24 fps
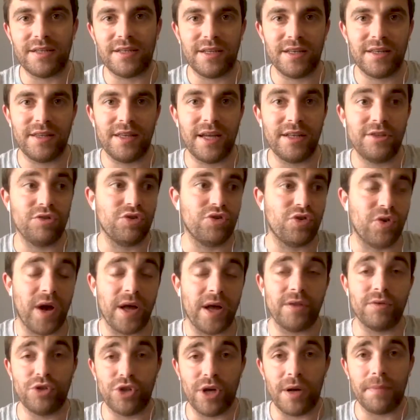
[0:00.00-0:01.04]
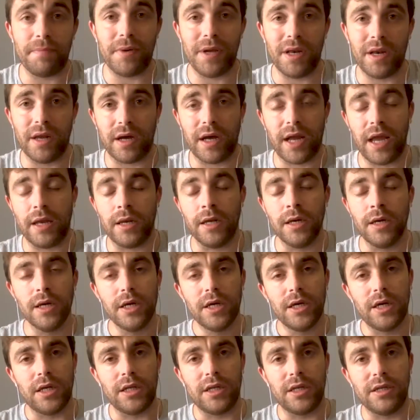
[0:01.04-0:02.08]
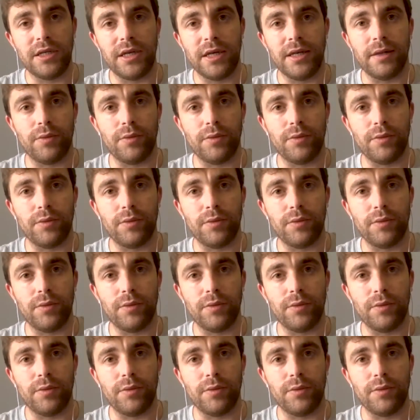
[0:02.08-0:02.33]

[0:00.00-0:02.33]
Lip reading: and then to try to jump in again in the deal